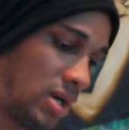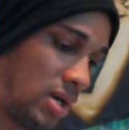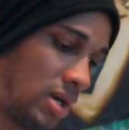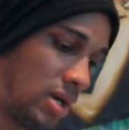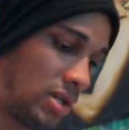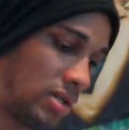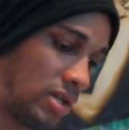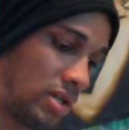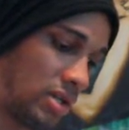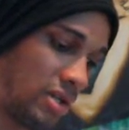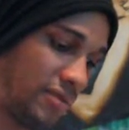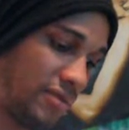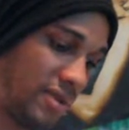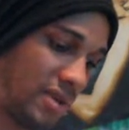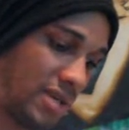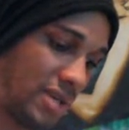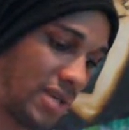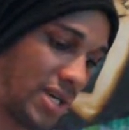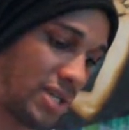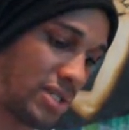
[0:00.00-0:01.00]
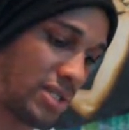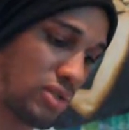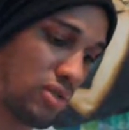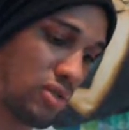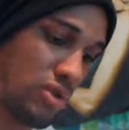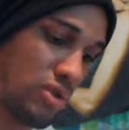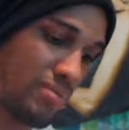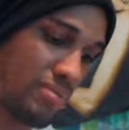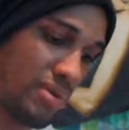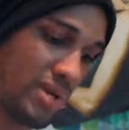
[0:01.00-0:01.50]
delivering a nice
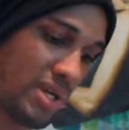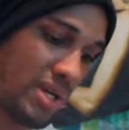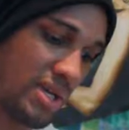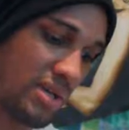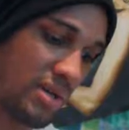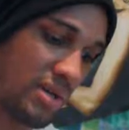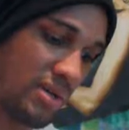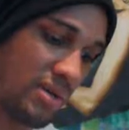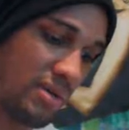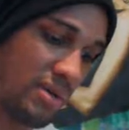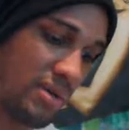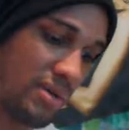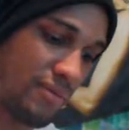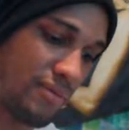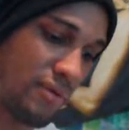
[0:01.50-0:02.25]
cold breaker,